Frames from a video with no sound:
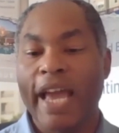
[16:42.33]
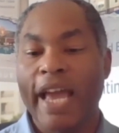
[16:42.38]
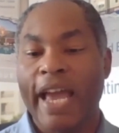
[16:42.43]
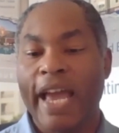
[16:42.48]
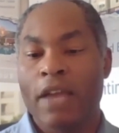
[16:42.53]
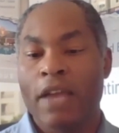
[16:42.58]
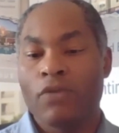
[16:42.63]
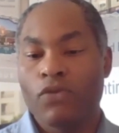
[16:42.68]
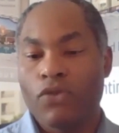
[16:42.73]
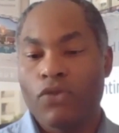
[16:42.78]

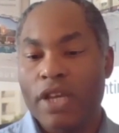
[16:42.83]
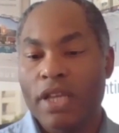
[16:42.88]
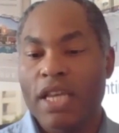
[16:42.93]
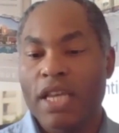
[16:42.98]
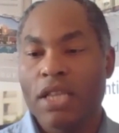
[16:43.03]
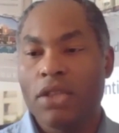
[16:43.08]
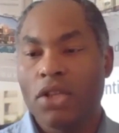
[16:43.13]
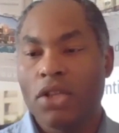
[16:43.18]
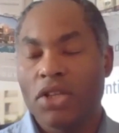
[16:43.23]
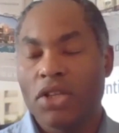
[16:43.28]
And
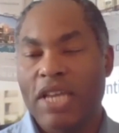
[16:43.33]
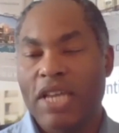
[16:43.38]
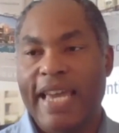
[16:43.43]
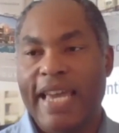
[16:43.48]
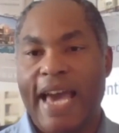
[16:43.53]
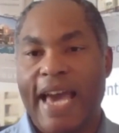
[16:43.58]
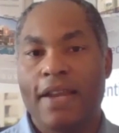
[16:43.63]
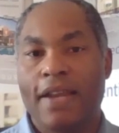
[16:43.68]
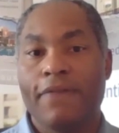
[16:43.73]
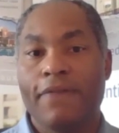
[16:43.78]
really looking
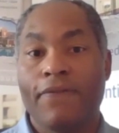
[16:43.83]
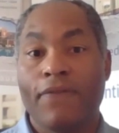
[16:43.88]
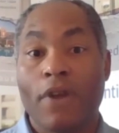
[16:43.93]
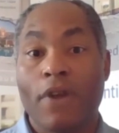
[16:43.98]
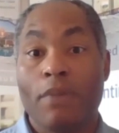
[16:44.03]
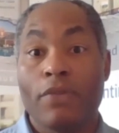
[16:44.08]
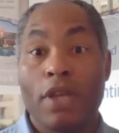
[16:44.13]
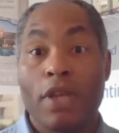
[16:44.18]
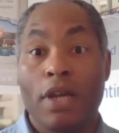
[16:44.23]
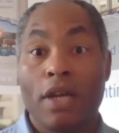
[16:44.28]
at it
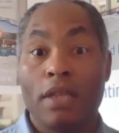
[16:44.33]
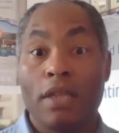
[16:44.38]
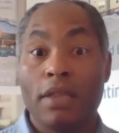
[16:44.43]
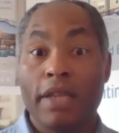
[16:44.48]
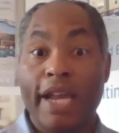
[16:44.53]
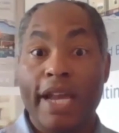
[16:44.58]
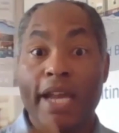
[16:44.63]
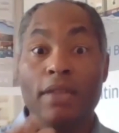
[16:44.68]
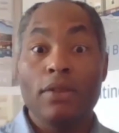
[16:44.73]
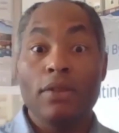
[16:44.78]
from the
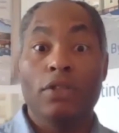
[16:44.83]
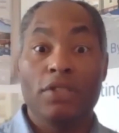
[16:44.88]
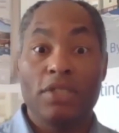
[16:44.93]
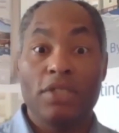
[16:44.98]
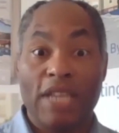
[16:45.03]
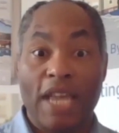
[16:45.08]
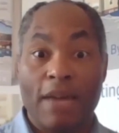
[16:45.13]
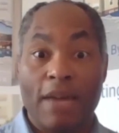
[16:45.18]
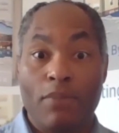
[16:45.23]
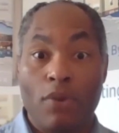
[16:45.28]
landlord
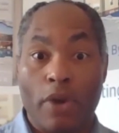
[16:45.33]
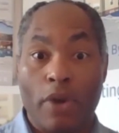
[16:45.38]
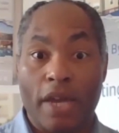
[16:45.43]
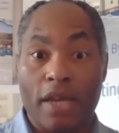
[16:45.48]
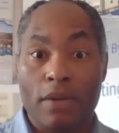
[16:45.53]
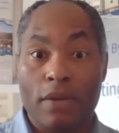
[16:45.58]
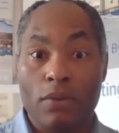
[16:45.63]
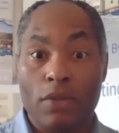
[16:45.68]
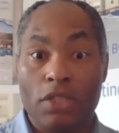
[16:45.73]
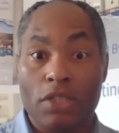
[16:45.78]
standpoint,
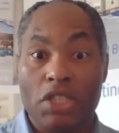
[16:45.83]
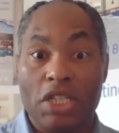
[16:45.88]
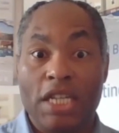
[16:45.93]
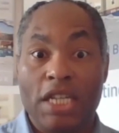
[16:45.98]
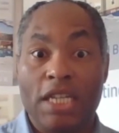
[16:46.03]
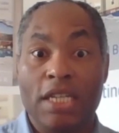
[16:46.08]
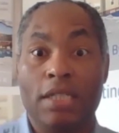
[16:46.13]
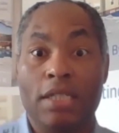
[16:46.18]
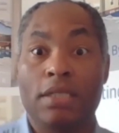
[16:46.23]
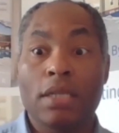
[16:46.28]
which
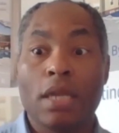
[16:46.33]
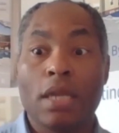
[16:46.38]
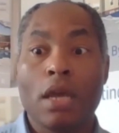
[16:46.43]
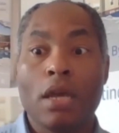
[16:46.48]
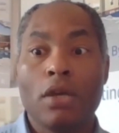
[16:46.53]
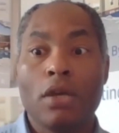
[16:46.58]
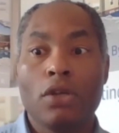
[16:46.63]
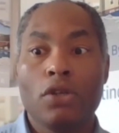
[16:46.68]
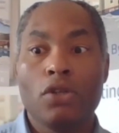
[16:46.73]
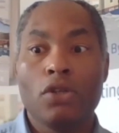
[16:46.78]
is
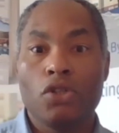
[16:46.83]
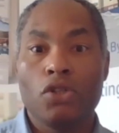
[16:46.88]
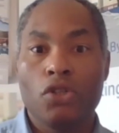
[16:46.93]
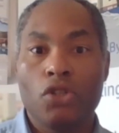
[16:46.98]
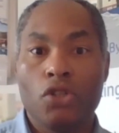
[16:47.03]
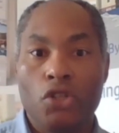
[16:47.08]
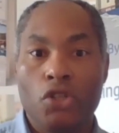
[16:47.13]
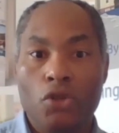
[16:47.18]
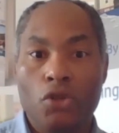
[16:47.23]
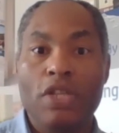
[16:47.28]

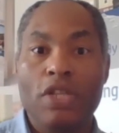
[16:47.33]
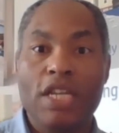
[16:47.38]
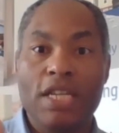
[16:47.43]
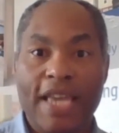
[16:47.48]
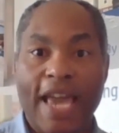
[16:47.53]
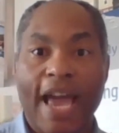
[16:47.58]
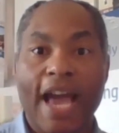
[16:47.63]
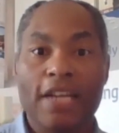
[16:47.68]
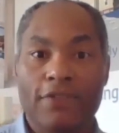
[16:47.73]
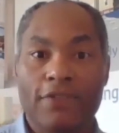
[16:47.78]
you need
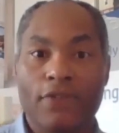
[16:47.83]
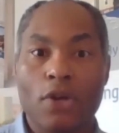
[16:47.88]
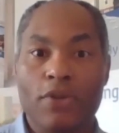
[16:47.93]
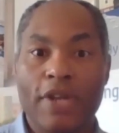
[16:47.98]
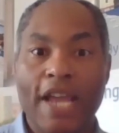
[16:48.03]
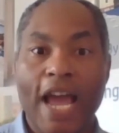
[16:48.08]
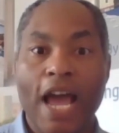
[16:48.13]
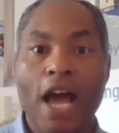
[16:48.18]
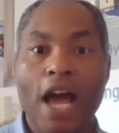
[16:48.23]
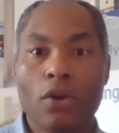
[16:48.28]
cash flow
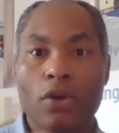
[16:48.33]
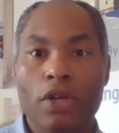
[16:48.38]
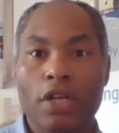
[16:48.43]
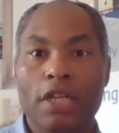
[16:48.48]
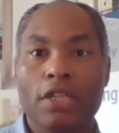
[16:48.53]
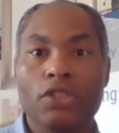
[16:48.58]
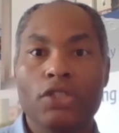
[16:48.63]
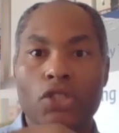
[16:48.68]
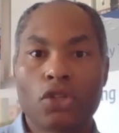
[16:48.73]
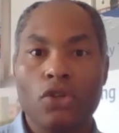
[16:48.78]
now
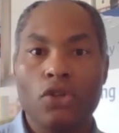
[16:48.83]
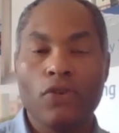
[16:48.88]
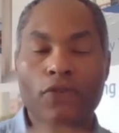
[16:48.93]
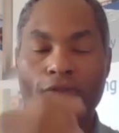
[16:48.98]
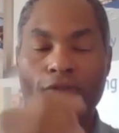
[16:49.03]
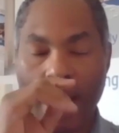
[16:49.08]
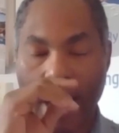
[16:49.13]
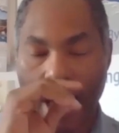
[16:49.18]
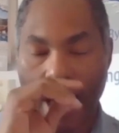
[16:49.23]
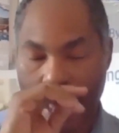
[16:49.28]
because
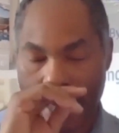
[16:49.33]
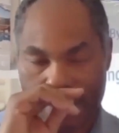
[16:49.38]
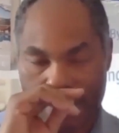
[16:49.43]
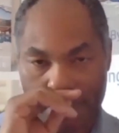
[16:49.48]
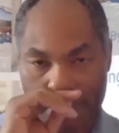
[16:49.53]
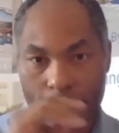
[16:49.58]
you've got